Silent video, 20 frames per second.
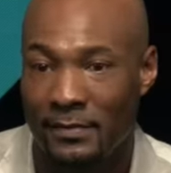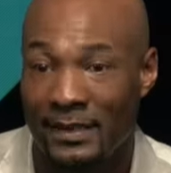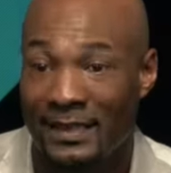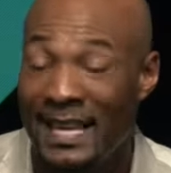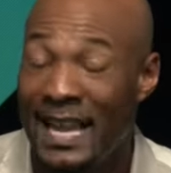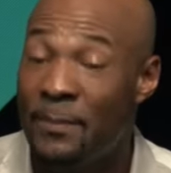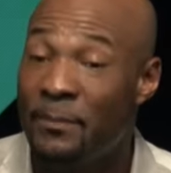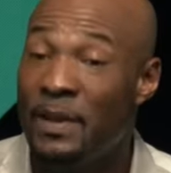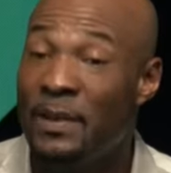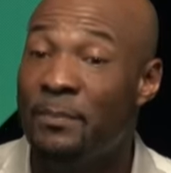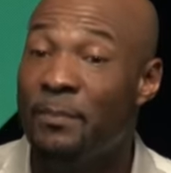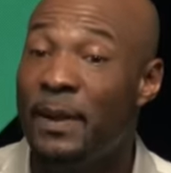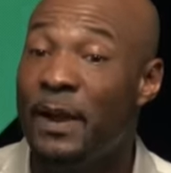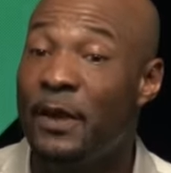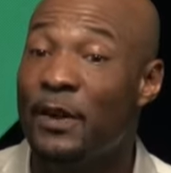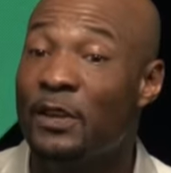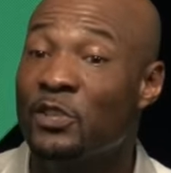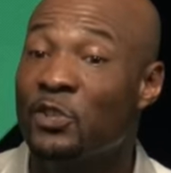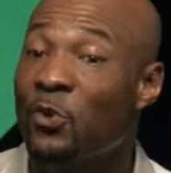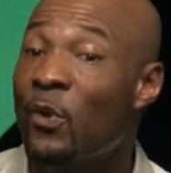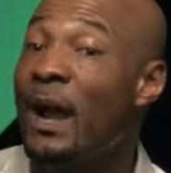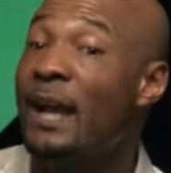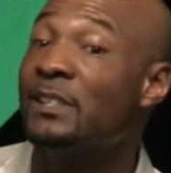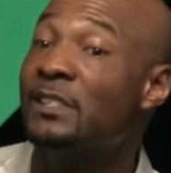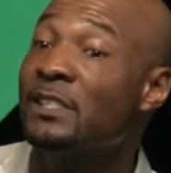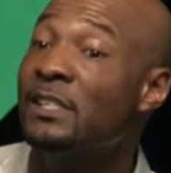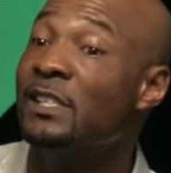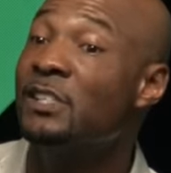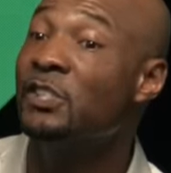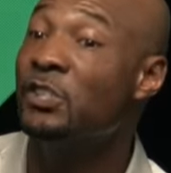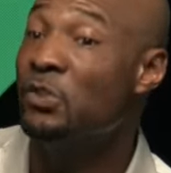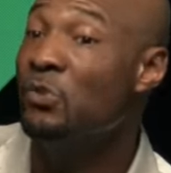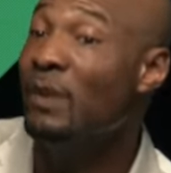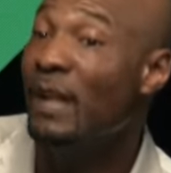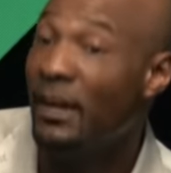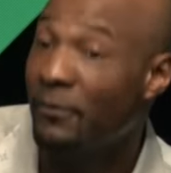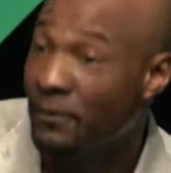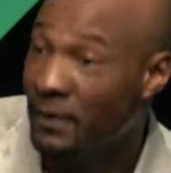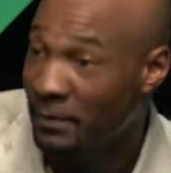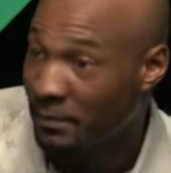They've been married twice since you
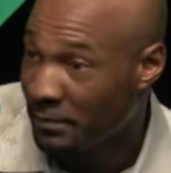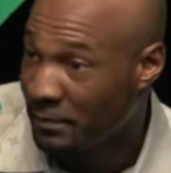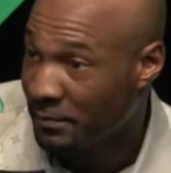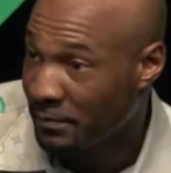left them